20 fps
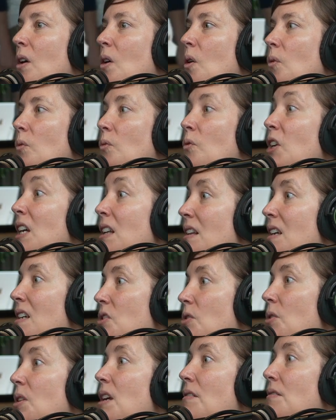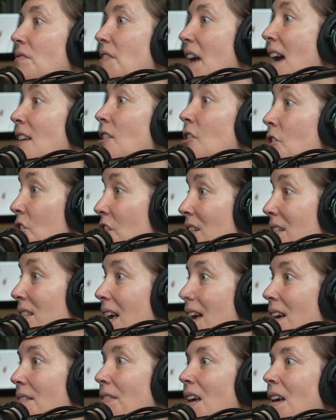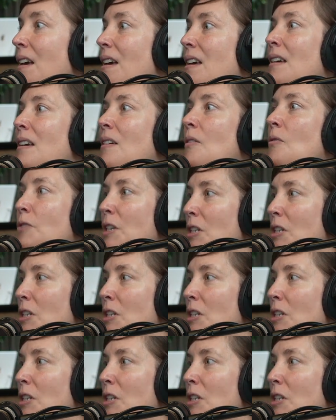really sort of energy saving,